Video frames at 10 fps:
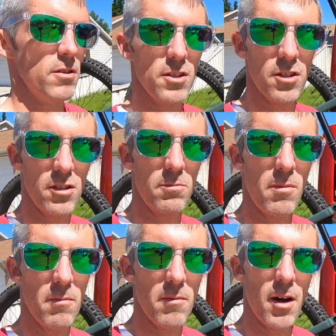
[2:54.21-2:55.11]
This is
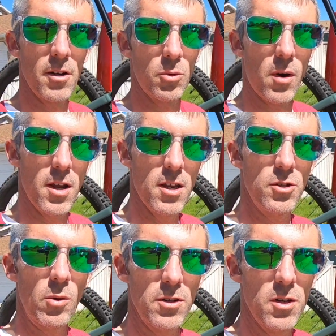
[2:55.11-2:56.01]
a
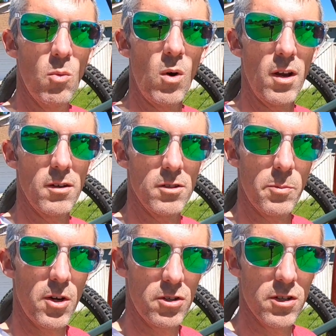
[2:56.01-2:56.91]
2021
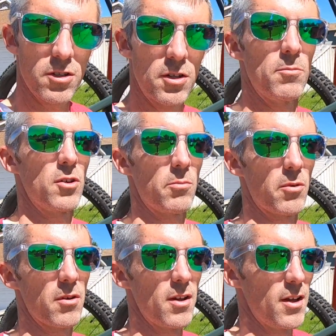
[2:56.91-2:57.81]
Specialized
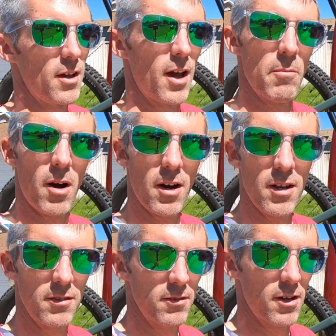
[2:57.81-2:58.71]
Stumpjumper. I bought
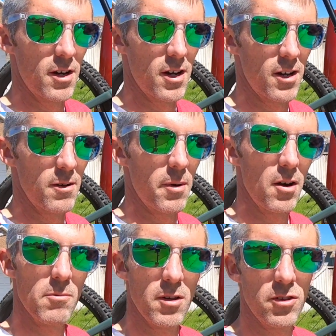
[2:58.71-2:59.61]
it about
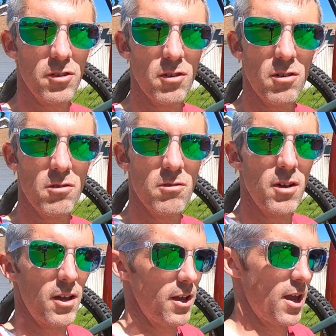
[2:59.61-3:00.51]
a month ago,
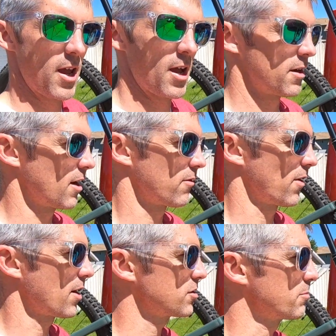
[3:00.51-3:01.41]
and I've
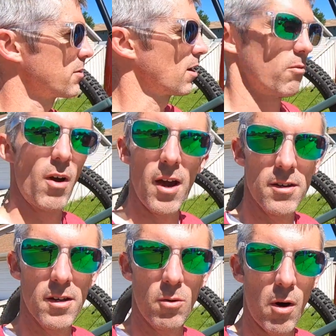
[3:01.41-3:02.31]
actually out riding
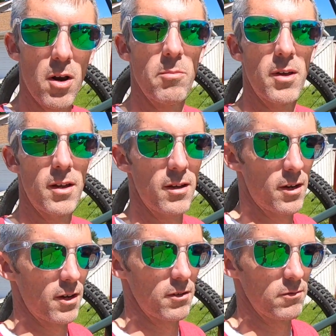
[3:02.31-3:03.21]
it quite a bit, and
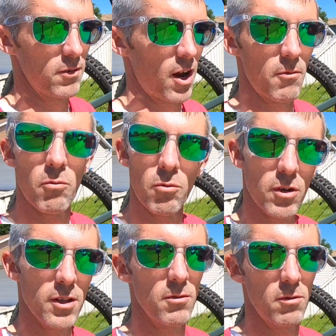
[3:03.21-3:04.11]
I
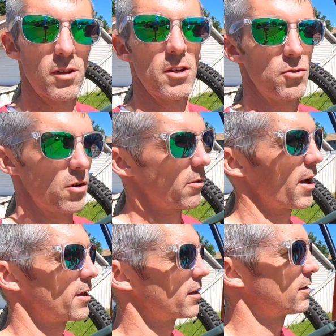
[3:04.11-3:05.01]
really enjoy
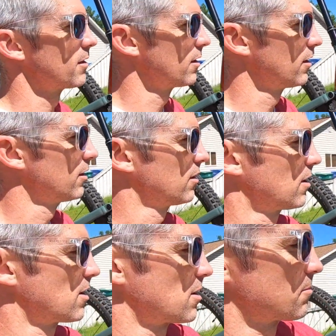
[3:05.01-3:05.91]
riding it.
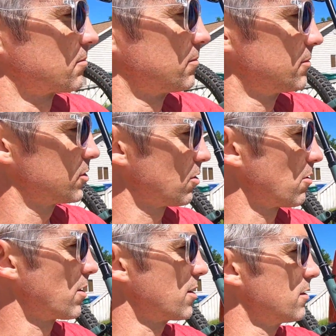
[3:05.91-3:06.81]

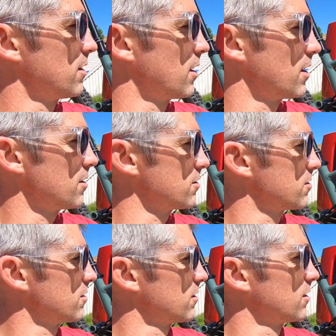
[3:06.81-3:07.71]
So it
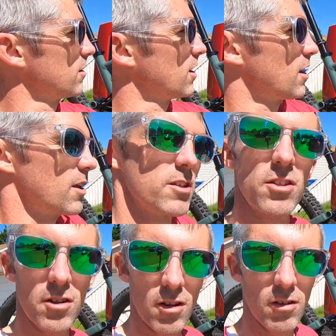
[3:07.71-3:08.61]
is
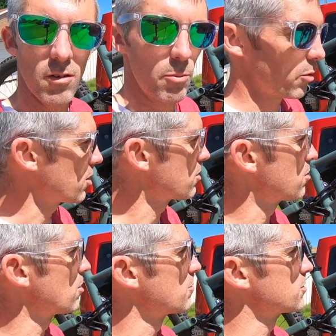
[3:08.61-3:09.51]
still pretty
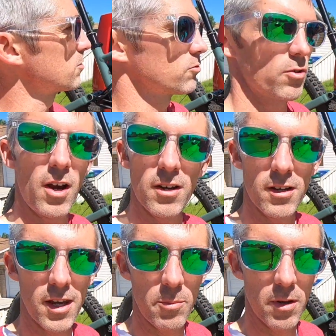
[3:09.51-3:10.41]
new. I'm still trying to
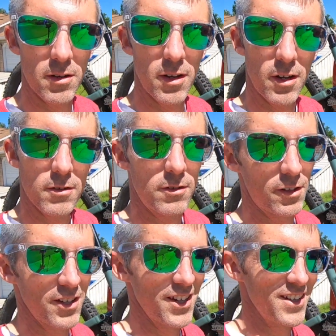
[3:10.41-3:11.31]
keep it
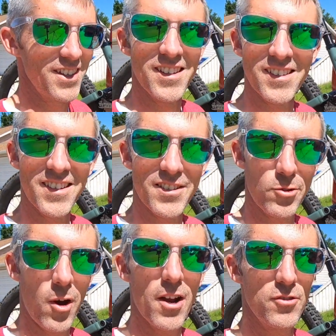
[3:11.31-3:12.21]
clean and
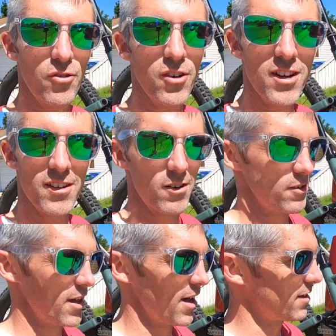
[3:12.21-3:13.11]
scratch free and all
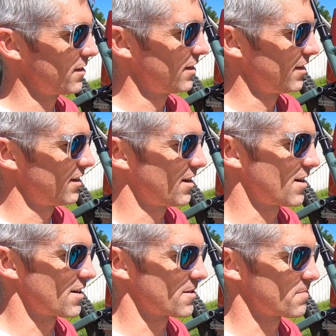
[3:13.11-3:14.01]
that.
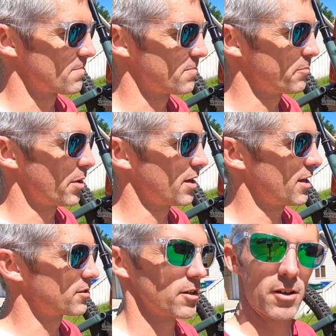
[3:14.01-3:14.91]
But
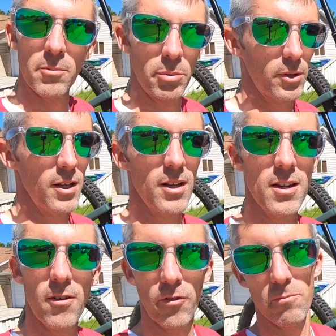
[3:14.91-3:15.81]
it's a completely
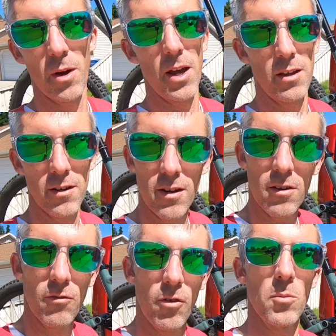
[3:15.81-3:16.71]
different bike
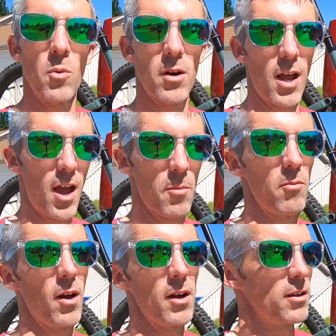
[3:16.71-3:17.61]
from the one I have been
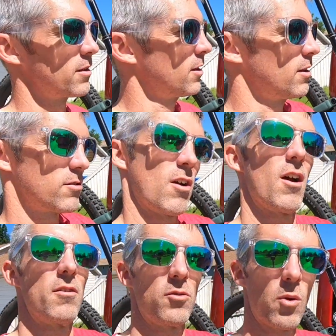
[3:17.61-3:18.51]
riding. It's
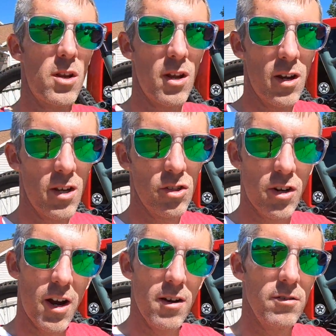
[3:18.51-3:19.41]
got 29-inch
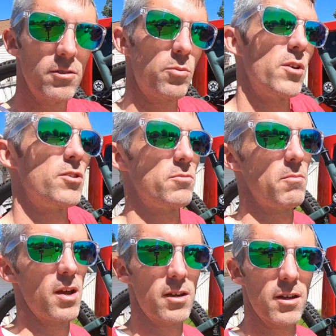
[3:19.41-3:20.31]
tires, which
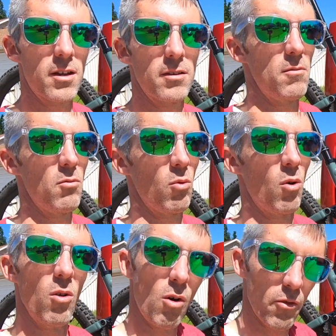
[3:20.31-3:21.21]
make it
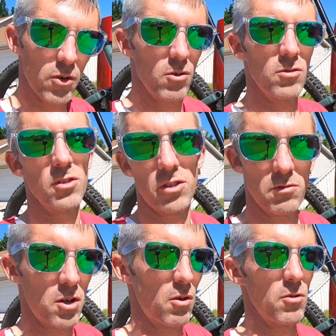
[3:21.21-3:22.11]
roll over
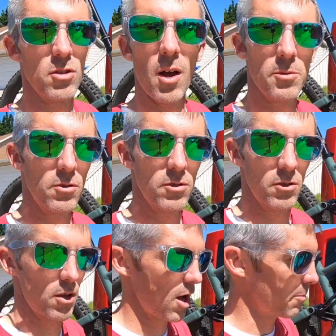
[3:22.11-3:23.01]
those obstacles a
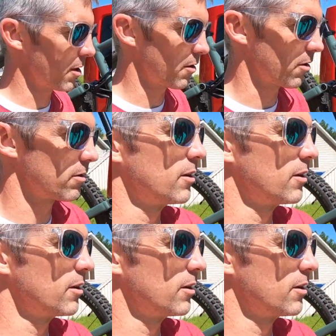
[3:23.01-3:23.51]
lot better.